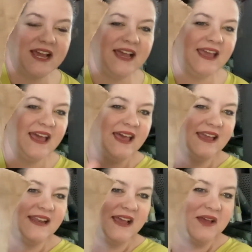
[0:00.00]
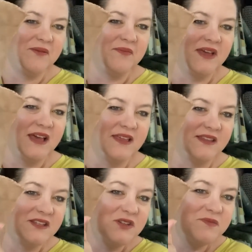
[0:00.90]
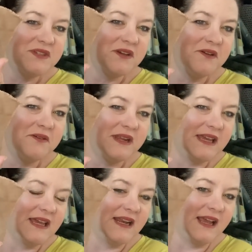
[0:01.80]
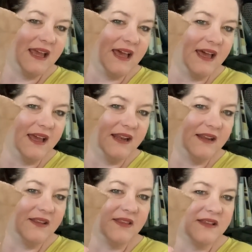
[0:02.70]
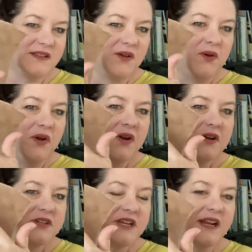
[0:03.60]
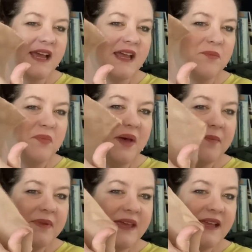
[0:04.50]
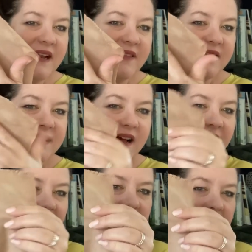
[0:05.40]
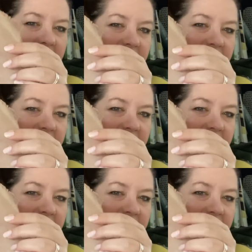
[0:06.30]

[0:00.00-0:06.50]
I had the tombstone in, I had this whole arch in, I had a pumpkin at the top,